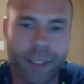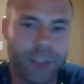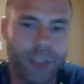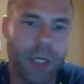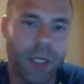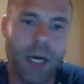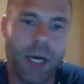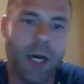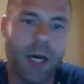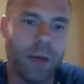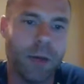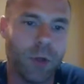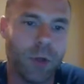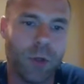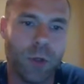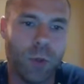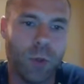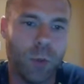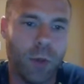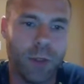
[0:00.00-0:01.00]
job or
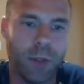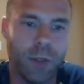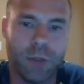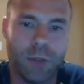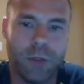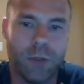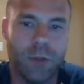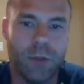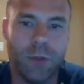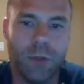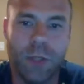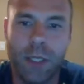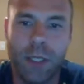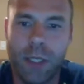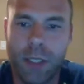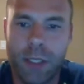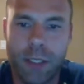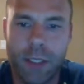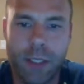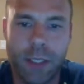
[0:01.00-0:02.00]
who want to,
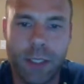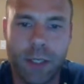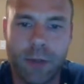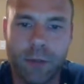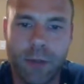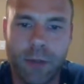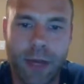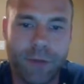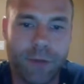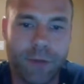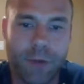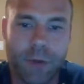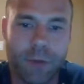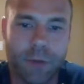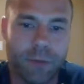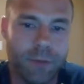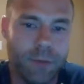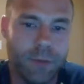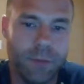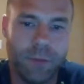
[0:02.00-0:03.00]
have
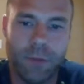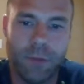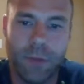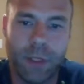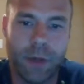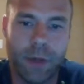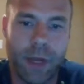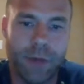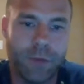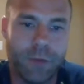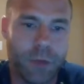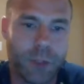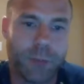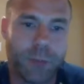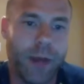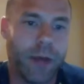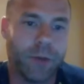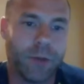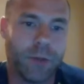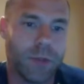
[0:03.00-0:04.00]
their
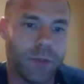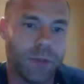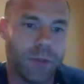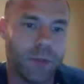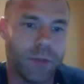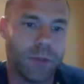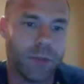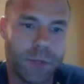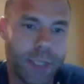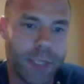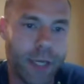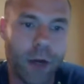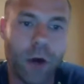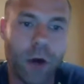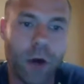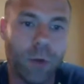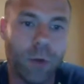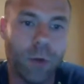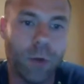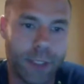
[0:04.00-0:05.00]
spouse stay
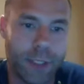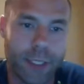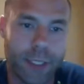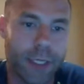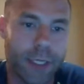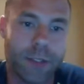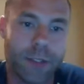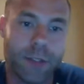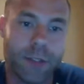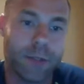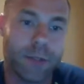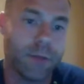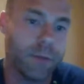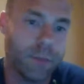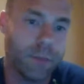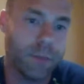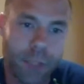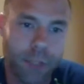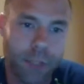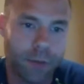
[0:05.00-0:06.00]
home with the kids,
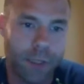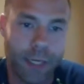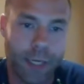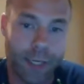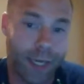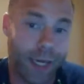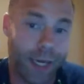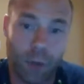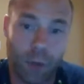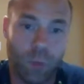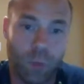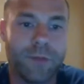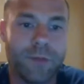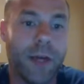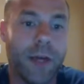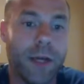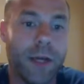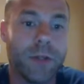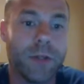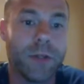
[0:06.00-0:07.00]
kind of like what
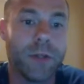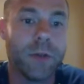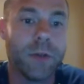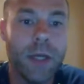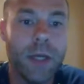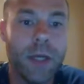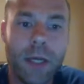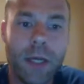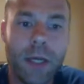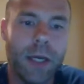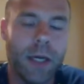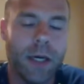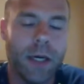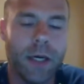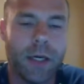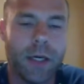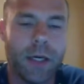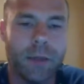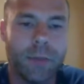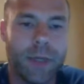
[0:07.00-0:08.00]
wife and I do.
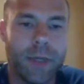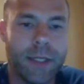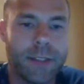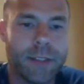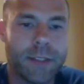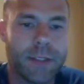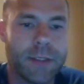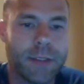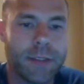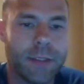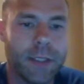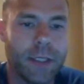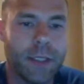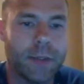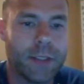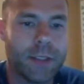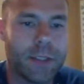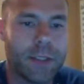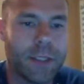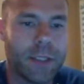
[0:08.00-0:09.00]
But it's
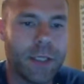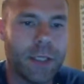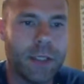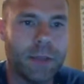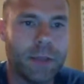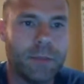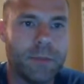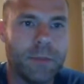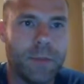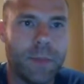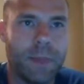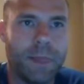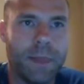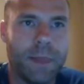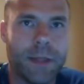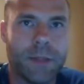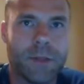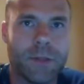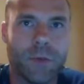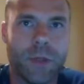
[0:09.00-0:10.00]

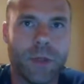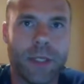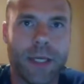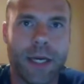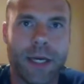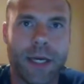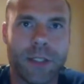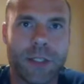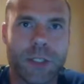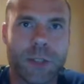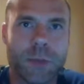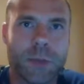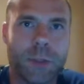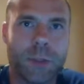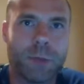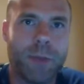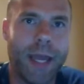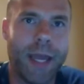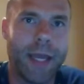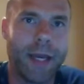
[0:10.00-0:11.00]
really kind of
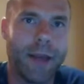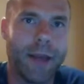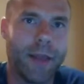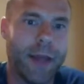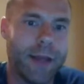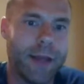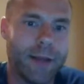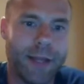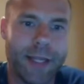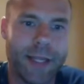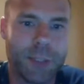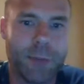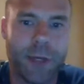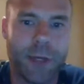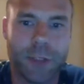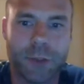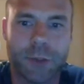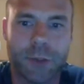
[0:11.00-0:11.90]
spanned that spectrum.